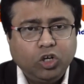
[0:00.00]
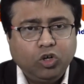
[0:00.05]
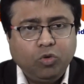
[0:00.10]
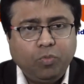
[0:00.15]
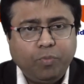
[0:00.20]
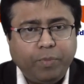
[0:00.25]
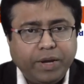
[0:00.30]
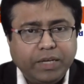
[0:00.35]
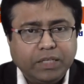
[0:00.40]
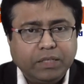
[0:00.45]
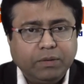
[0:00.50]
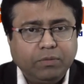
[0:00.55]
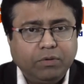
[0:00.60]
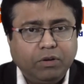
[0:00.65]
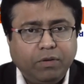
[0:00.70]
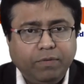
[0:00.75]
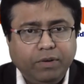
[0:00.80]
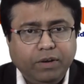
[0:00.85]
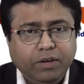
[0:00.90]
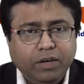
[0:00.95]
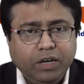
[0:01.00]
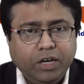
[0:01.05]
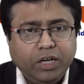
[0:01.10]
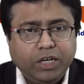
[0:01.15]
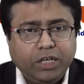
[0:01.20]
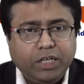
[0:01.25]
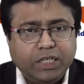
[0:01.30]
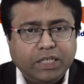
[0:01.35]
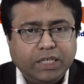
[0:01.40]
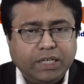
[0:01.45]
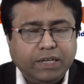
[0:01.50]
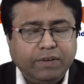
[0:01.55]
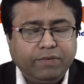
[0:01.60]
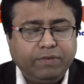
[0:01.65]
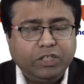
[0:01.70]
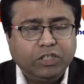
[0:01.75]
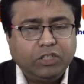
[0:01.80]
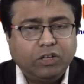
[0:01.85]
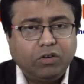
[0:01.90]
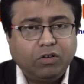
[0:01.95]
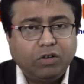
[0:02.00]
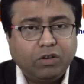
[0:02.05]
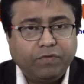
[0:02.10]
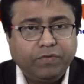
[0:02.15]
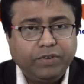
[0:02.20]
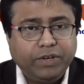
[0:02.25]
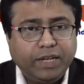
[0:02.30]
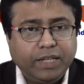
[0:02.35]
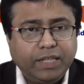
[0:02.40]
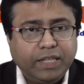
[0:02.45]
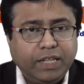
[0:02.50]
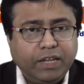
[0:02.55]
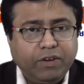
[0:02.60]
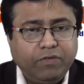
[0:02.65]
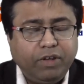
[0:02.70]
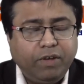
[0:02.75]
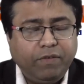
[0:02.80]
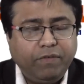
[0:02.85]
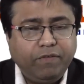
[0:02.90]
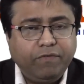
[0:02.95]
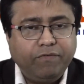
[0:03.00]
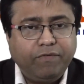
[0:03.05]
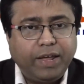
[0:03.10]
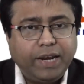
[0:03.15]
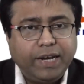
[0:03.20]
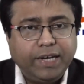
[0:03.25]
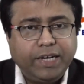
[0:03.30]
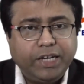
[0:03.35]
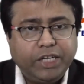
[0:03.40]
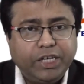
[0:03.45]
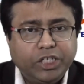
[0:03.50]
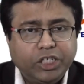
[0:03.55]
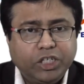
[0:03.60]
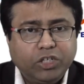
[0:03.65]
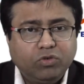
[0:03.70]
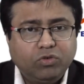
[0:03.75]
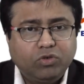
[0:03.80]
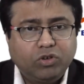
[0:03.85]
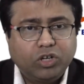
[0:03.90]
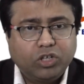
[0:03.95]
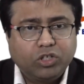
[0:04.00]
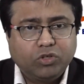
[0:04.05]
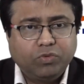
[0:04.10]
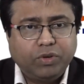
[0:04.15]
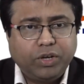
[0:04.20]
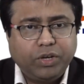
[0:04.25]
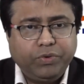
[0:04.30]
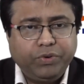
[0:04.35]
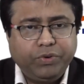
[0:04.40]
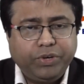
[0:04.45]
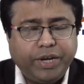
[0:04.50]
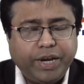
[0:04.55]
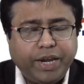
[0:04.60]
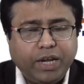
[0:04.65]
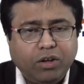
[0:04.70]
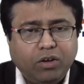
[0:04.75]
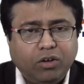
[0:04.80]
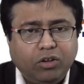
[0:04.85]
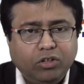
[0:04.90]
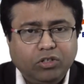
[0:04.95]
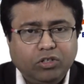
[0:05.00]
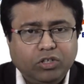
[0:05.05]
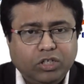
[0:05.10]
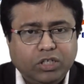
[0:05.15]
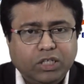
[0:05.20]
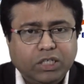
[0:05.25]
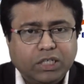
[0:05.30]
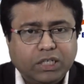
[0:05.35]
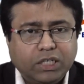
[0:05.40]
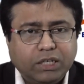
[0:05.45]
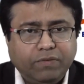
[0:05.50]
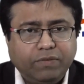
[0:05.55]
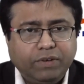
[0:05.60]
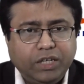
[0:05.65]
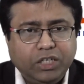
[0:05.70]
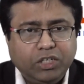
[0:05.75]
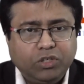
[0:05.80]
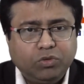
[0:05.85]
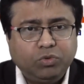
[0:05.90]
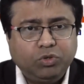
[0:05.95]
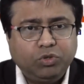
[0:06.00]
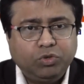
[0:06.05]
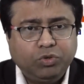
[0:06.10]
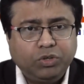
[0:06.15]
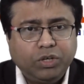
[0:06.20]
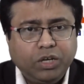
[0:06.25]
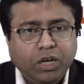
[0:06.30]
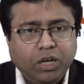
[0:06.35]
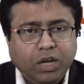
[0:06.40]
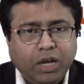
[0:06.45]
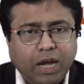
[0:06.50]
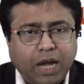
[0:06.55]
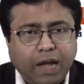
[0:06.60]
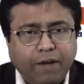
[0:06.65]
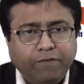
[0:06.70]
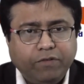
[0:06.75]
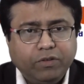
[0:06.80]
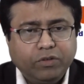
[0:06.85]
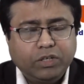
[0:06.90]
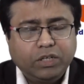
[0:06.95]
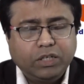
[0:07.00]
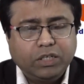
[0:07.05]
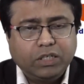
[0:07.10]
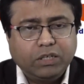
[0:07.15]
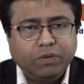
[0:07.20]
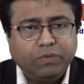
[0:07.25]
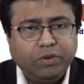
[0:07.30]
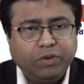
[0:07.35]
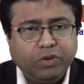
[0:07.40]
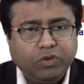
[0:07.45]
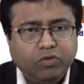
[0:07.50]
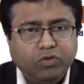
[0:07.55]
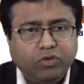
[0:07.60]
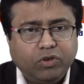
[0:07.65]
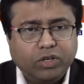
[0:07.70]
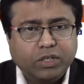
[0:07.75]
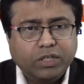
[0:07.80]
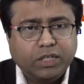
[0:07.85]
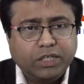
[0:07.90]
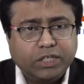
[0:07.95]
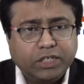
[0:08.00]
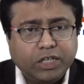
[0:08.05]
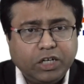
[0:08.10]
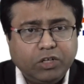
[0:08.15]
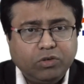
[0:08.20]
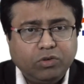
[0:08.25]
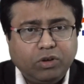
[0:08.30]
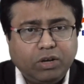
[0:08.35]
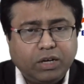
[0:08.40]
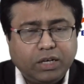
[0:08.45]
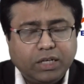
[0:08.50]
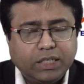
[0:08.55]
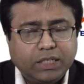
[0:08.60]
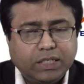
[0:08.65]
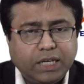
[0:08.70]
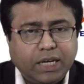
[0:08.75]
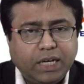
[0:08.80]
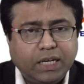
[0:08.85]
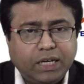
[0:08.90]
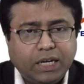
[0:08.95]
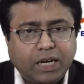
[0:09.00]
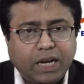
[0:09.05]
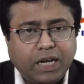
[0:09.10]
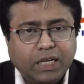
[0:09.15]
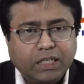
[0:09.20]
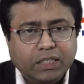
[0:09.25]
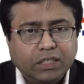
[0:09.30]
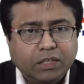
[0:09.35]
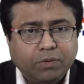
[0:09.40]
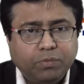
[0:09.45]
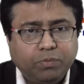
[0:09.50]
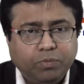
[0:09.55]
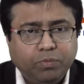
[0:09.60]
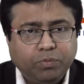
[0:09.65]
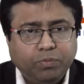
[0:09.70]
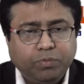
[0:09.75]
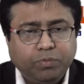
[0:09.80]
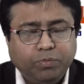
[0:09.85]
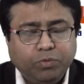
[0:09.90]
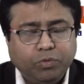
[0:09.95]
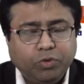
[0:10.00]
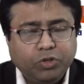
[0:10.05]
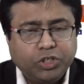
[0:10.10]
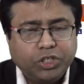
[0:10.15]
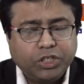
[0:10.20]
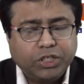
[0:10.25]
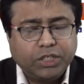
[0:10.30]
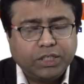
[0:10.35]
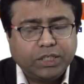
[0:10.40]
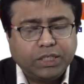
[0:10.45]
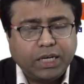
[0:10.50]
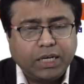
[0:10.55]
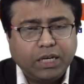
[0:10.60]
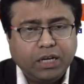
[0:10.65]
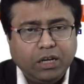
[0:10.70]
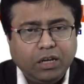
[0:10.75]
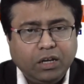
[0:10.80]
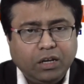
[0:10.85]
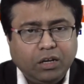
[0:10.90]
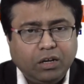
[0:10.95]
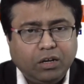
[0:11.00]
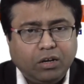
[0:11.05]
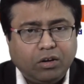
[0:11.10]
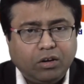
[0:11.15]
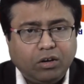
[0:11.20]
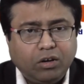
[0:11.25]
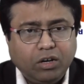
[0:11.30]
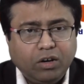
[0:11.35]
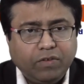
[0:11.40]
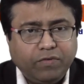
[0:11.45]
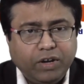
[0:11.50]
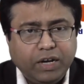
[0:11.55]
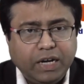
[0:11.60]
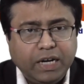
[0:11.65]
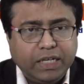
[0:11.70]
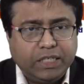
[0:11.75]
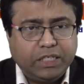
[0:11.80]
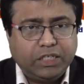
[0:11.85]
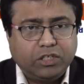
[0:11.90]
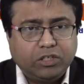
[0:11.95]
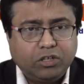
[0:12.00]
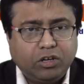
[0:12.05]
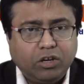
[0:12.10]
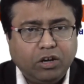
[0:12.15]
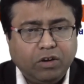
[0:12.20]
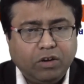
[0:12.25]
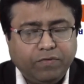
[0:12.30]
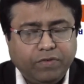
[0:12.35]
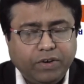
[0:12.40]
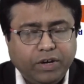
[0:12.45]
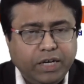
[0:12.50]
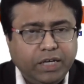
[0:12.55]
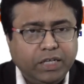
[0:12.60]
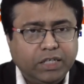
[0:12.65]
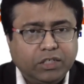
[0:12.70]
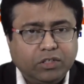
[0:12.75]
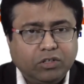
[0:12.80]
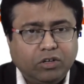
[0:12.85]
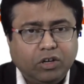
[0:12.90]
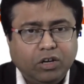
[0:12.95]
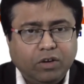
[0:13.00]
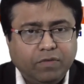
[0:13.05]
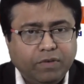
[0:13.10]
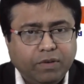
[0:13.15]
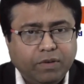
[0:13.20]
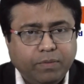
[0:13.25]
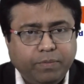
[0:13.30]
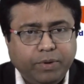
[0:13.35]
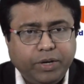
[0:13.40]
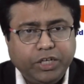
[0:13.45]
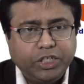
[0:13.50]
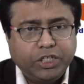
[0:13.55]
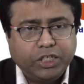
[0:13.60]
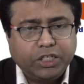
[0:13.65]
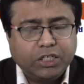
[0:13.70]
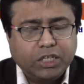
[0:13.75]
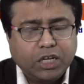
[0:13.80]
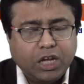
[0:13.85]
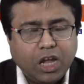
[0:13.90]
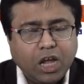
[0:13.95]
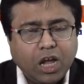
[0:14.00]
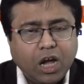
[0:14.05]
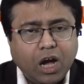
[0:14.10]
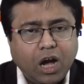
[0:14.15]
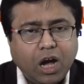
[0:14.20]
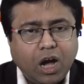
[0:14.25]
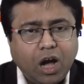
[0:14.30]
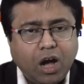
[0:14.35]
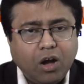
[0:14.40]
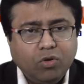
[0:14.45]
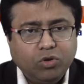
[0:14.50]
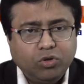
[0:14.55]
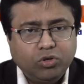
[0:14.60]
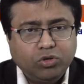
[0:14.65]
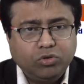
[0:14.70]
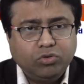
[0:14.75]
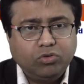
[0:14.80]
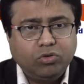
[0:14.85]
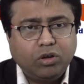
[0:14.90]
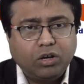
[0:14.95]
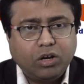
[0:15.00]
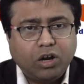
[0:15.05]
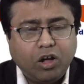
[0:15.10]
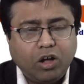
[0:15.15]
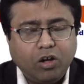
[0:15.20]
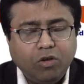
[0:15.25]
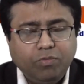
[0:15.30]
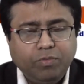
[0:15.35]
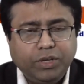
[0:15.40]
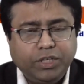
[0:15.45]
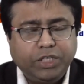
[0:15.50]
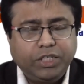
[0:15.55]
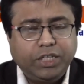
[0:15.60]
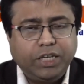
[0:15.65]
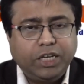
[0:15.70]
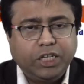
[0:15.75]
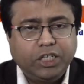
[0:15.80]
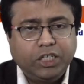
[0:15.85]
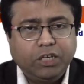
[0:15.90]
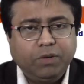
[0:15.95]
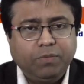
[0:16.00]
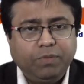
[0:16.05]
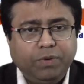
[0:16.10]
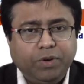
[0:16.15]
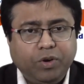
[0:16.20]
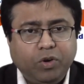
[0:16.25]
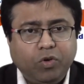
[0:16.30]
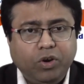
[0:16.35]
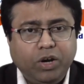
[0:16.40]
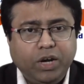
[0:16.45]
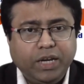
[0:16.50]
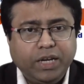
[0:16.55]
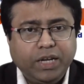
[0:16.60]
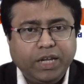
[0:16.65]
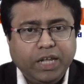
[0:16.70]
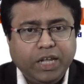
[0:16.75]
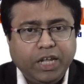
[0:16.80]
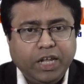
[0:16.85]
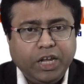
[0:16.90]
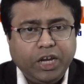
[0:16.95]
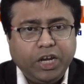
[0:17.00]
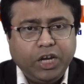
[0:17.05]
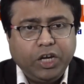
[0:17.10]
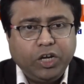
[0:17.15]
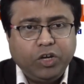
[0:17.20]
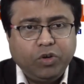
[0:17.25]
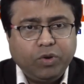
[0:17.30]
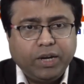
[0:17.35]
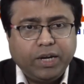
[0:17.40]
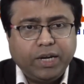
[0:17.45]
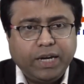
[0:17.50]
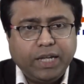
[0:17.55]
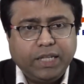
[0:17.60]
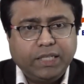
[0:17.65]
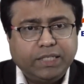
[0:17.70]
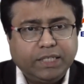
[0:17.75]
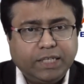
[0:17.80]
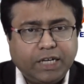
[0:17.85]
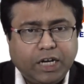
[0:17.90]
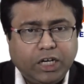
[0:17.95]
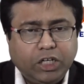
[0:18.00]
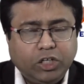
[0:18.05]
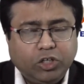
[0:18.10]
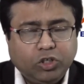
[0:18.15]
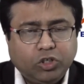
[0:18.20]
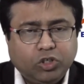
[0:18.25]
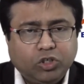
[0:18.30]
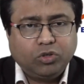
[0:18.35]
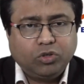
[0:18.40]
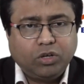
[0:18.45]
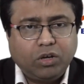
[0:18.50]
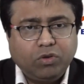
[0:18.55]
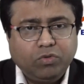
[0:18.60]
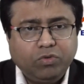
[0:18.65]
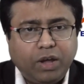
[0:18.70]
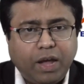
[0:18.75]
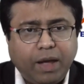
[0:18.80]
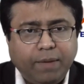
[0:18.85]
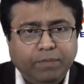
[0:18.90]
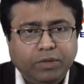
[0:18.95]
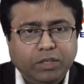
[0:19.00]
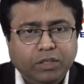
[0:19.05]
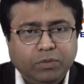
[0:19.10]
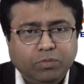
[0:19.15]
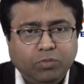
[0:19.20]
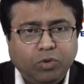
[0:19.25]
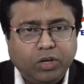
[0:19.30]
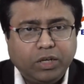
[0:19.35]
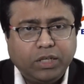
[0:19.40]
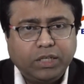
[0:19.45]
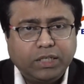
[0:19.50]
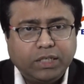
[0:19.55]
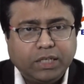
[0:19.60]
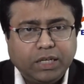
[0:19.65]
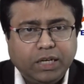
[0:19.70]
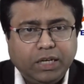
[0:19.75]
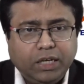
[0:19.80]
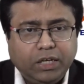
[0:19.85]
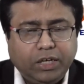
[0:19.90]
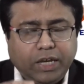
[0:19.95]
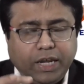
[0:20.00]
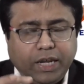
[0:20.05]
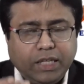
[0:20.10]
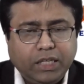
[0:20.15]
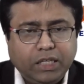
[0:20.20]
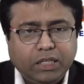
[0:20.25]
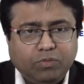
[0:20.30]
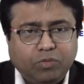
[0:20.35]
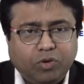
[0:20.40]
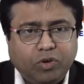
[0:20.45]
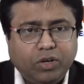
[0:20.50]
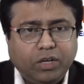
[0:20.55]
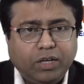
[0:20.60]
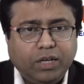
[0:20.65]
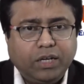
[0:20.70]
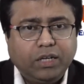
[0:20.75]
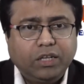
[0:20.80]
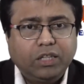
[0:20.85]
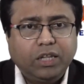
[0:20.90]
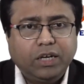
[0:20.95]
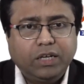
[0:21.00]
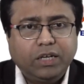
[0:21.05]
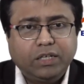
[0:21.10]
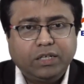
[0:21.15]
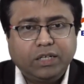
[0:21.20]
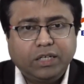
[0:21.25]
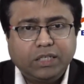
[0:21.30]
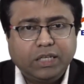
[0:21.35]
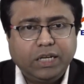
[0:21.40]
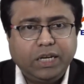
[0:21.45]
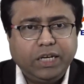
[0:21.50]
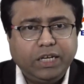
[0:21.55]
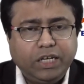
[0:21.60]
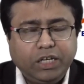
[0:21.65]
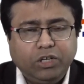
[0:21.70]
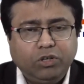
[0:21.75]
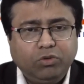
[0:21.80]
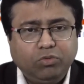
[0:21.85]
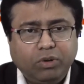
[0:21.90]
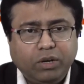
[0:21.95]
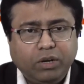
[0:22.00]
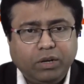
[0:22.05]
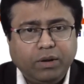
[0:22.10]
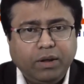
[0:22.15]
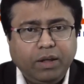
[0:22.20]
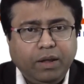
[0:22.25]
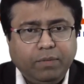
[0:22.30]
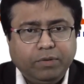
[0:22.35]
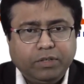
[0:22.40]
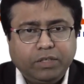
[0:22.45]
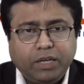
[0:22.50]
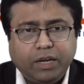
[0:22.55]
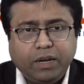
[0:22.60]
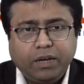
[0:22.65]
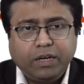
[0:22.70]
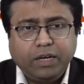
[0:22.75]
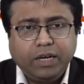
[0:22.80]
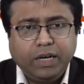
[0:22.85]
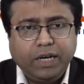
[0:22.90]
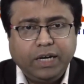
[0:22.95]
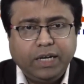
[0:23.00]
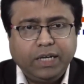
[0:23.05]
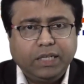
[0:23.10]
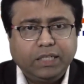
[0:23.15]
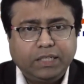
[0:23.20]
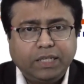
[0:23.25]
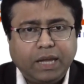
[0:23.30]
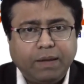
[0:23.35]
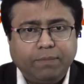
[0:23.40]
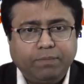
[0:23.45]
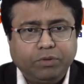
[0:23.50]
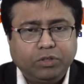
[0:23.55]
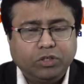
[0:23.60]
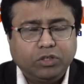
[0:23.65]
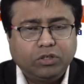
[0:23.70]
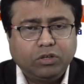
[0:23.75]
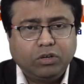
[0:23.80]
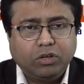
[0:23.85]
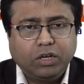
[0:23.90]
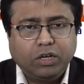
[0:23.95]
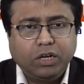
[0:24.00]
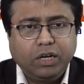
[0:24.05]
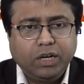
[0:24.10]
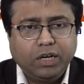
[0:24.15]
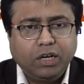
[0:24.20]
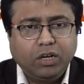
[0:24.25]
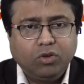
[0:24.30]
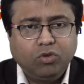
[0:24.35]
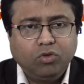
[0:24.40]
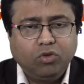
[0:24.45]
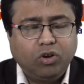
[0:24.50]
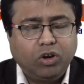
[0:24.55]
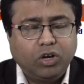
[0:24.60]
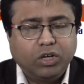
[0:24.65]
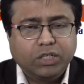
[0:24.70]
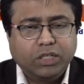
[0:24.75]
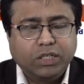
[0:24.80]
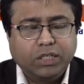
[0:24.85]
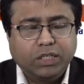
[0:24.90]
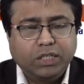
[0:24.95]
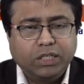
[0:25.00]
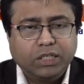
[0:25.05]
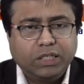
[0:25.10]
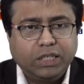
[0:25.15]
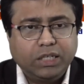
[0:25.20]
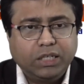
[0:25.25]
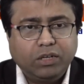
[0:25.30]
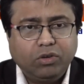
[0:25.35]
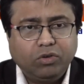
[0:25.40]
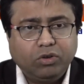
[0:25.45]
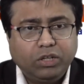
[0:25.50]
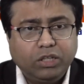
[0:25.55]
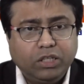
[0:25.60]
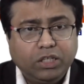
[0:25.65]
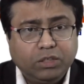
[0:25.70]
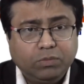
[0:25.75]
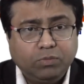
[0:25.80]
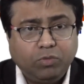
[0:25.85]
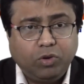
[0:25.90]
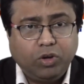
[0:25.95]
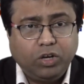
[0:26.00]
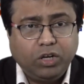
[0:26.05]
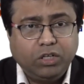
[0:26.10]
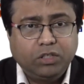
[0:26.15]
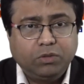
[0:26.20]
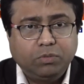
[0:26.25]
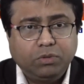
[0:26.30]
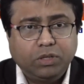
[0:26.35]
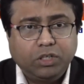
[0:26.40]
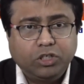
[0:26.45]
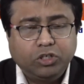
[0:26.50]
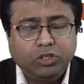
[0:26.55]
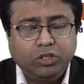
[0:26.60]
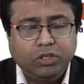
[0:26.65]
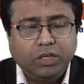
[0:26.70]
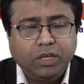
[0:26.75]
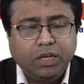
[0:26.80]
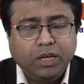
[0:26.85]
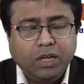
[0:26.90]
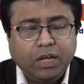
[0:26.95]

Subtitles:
to make some novel discoveries out of it. And then we have a validation cohorts where we take all the discoveries which we have from the discovery cohorts and try to understand and ask the questions that all of our lists, all of our hits, all of our predictions, how true or how much they actually been holding into a real scenario. now you have these models. Take this model and then translate it to an say clinical samples or clinical cohorts, and then say that okay, this model has been actually